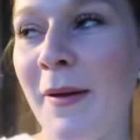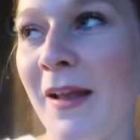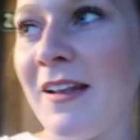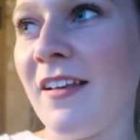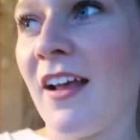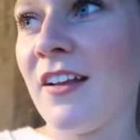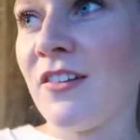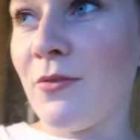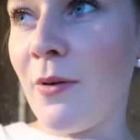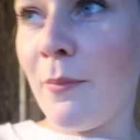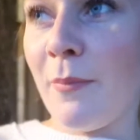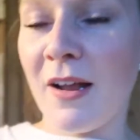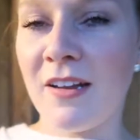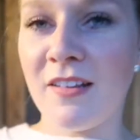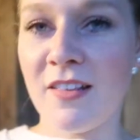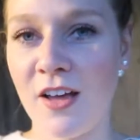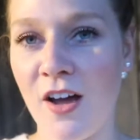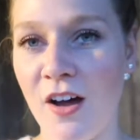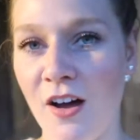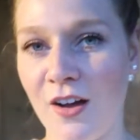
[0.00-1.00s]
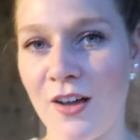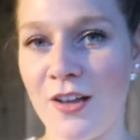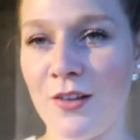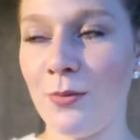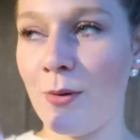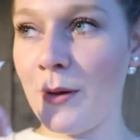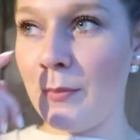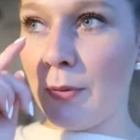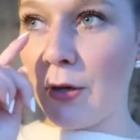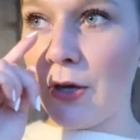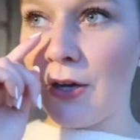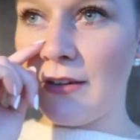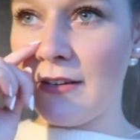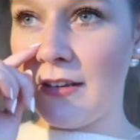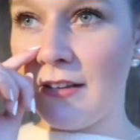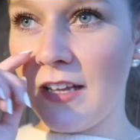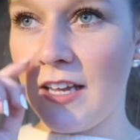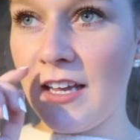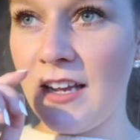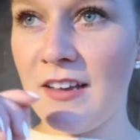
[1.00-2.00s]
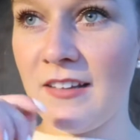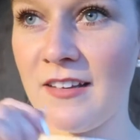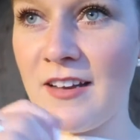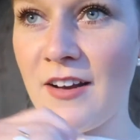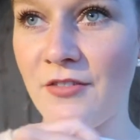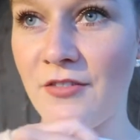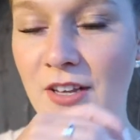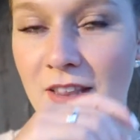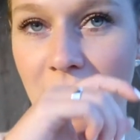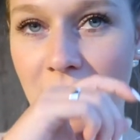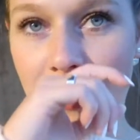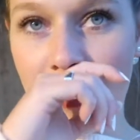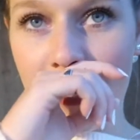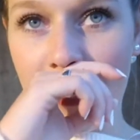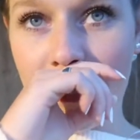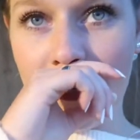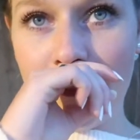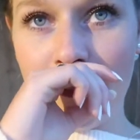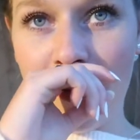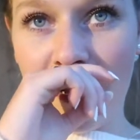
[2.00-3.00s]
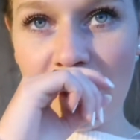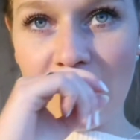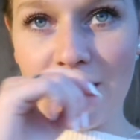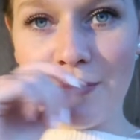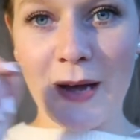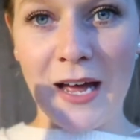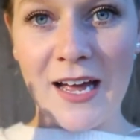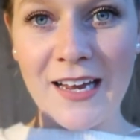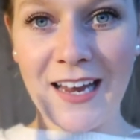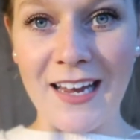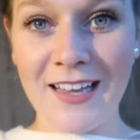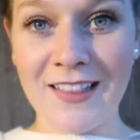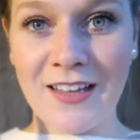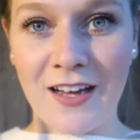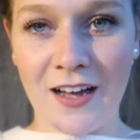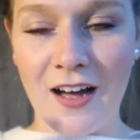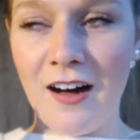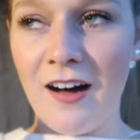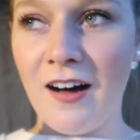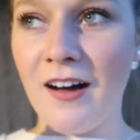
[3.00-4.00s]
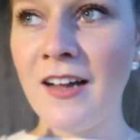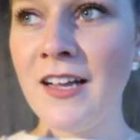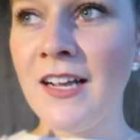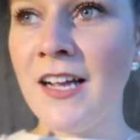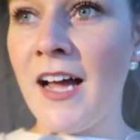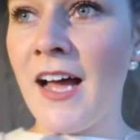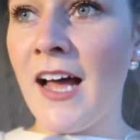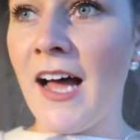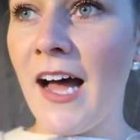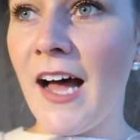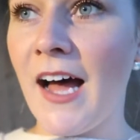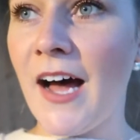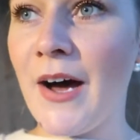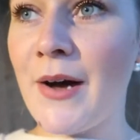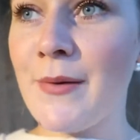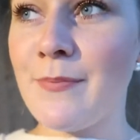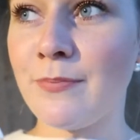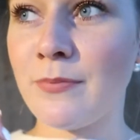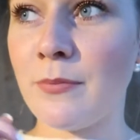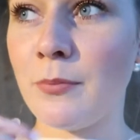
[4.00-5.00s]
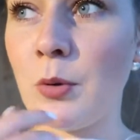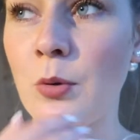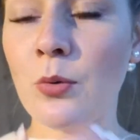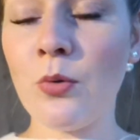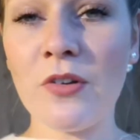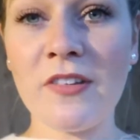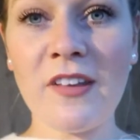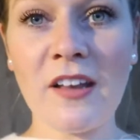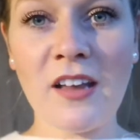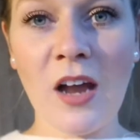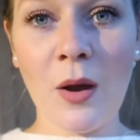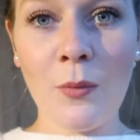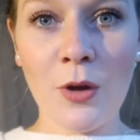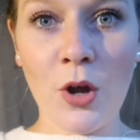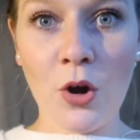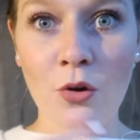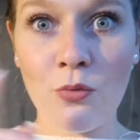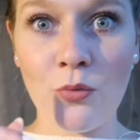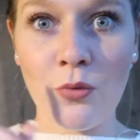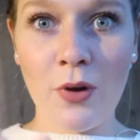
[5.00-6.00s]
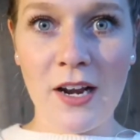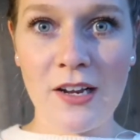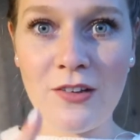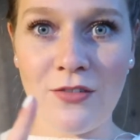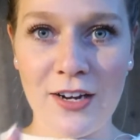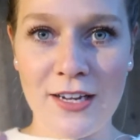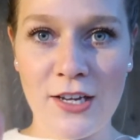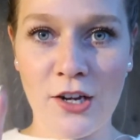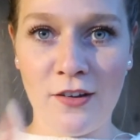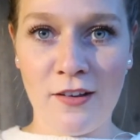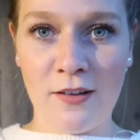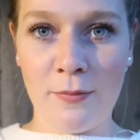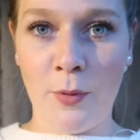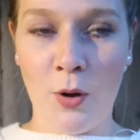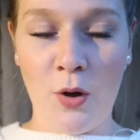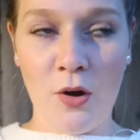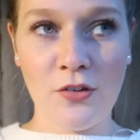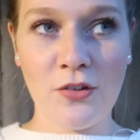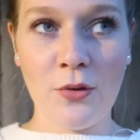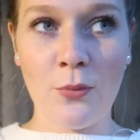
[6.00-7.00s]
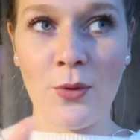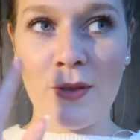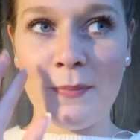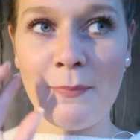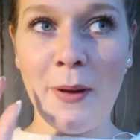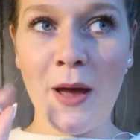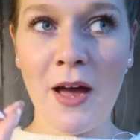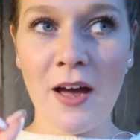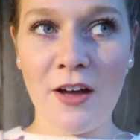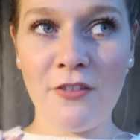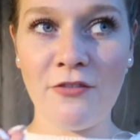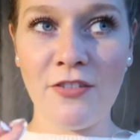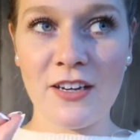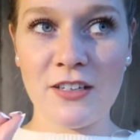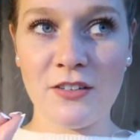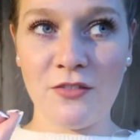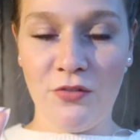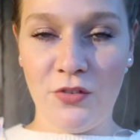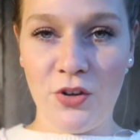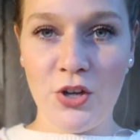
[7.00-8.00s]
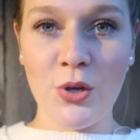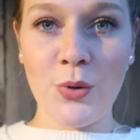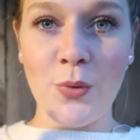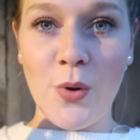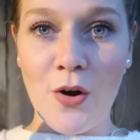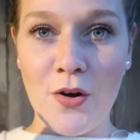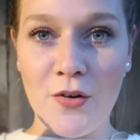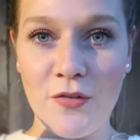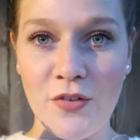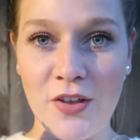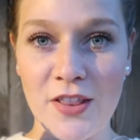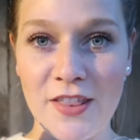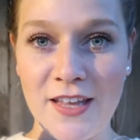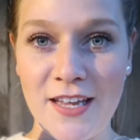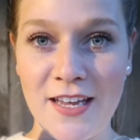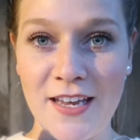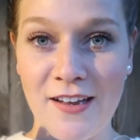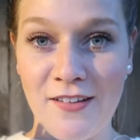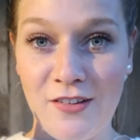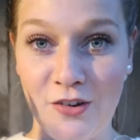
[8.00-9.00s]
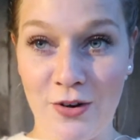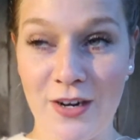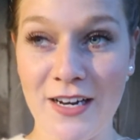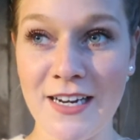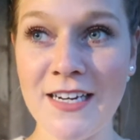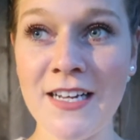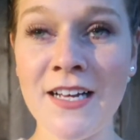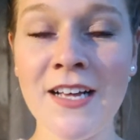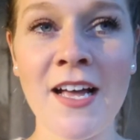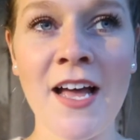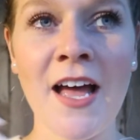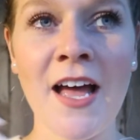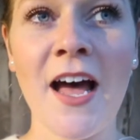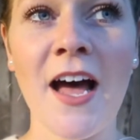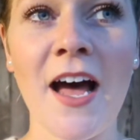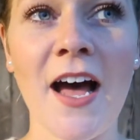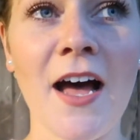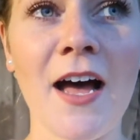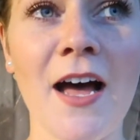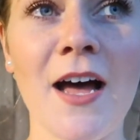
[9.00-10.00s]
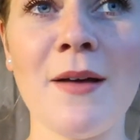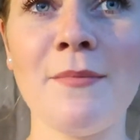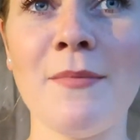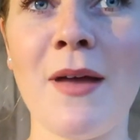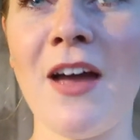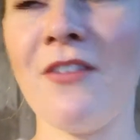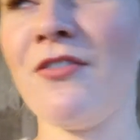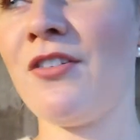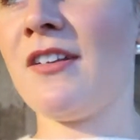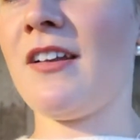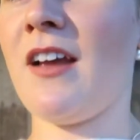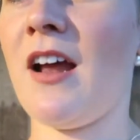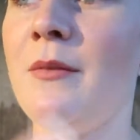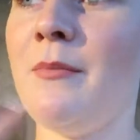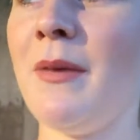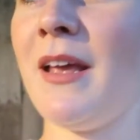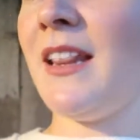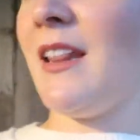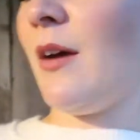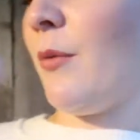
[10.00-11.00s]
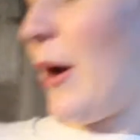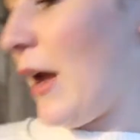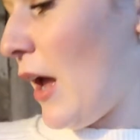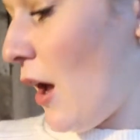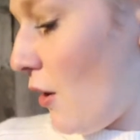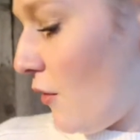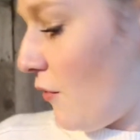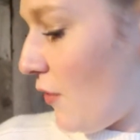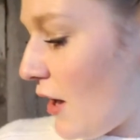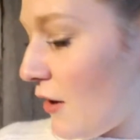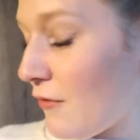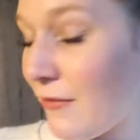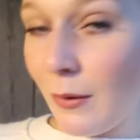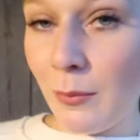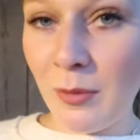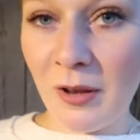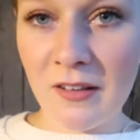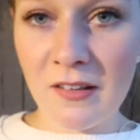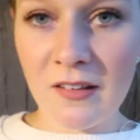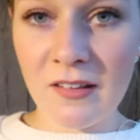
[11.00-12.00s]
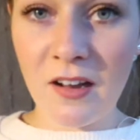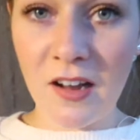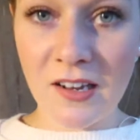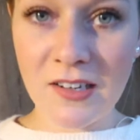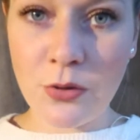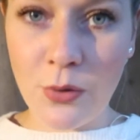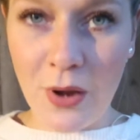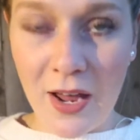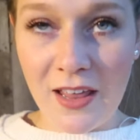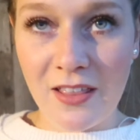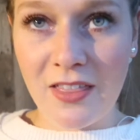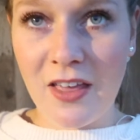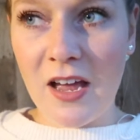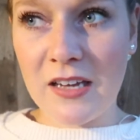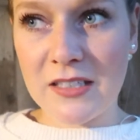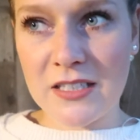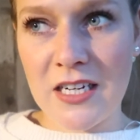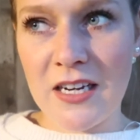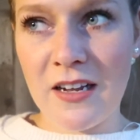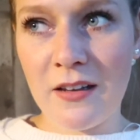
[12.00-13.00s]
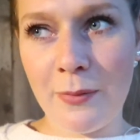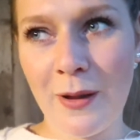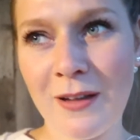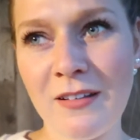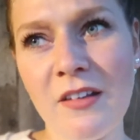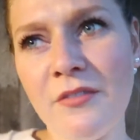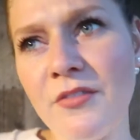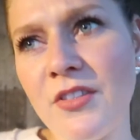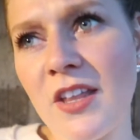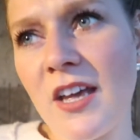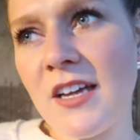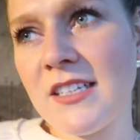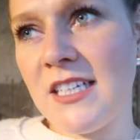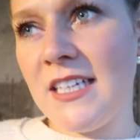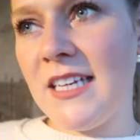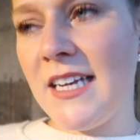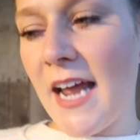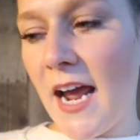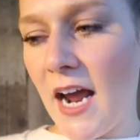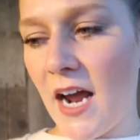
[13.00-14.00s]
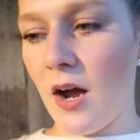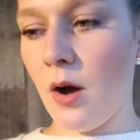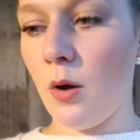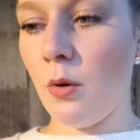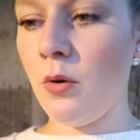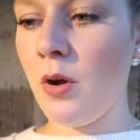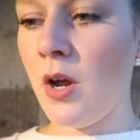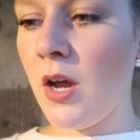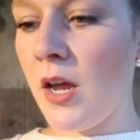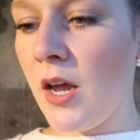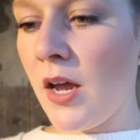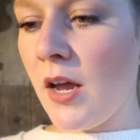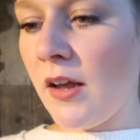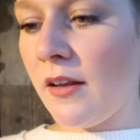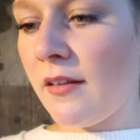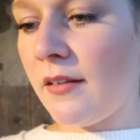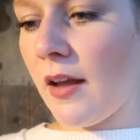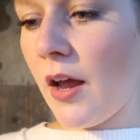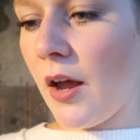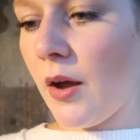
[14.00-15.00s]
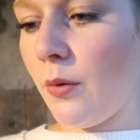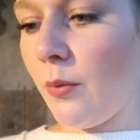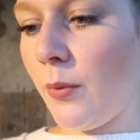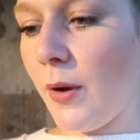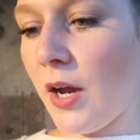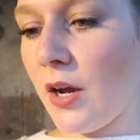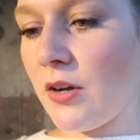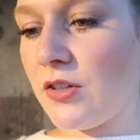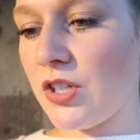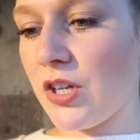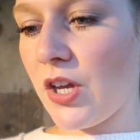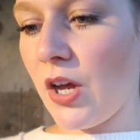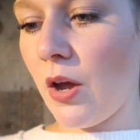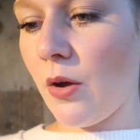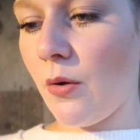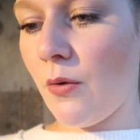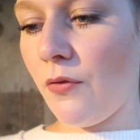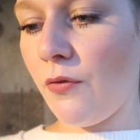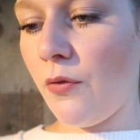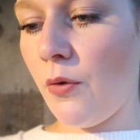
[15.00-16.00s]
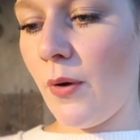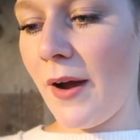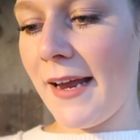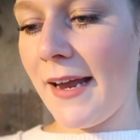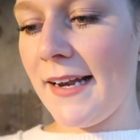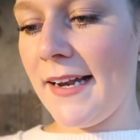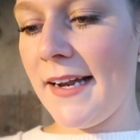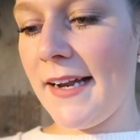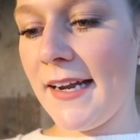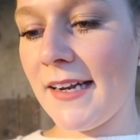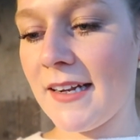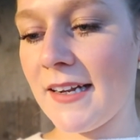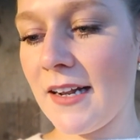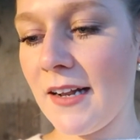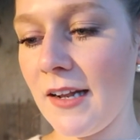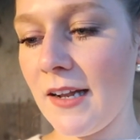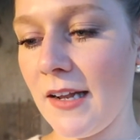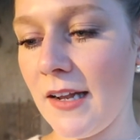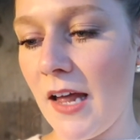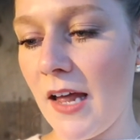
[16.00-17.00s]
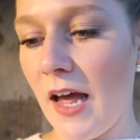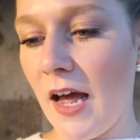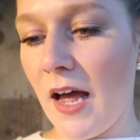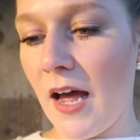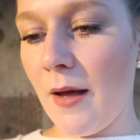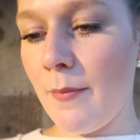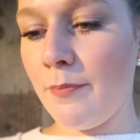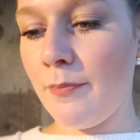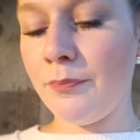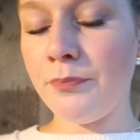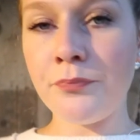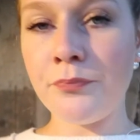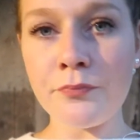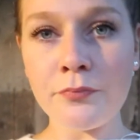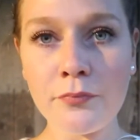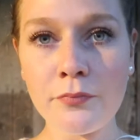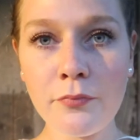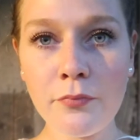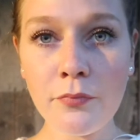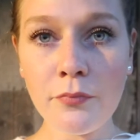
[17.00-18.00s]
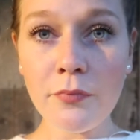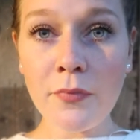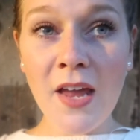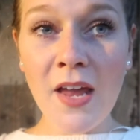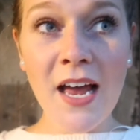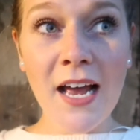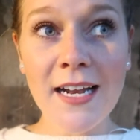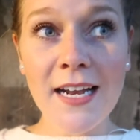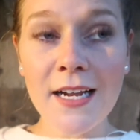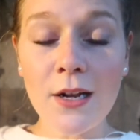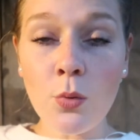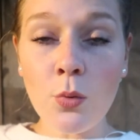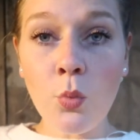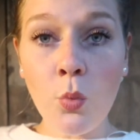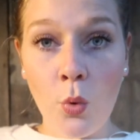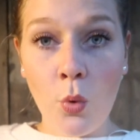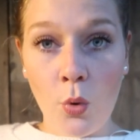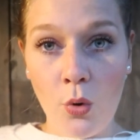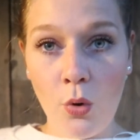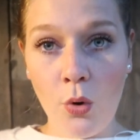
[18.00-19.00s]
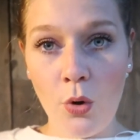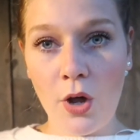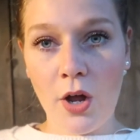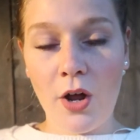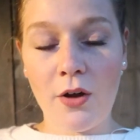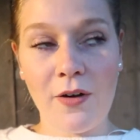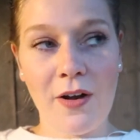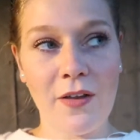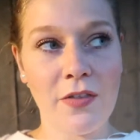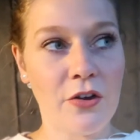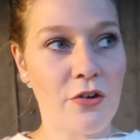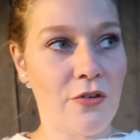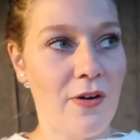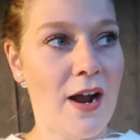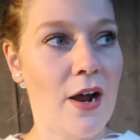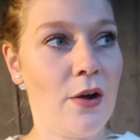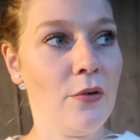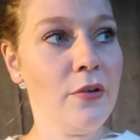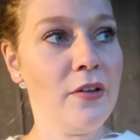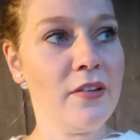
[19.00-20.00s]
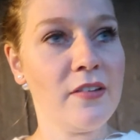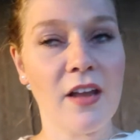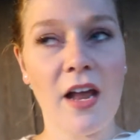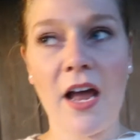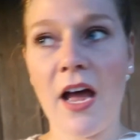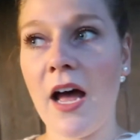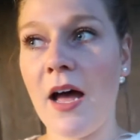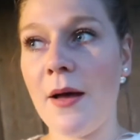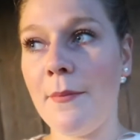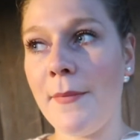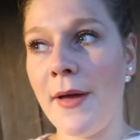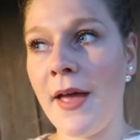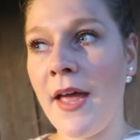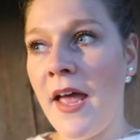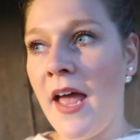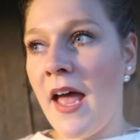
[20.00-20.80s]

Ben's had to run back to the car because we put the keys and everything in the plastic bag in the car. Um, but we're all set up. We got a really, really good spot with perfect view of the screen. Um, everyone's kind of making their way over. Film doesn't start until eight thirty and it's about seven thirty now. So we're going to go for a little, um, a little walk around the grounds. Um,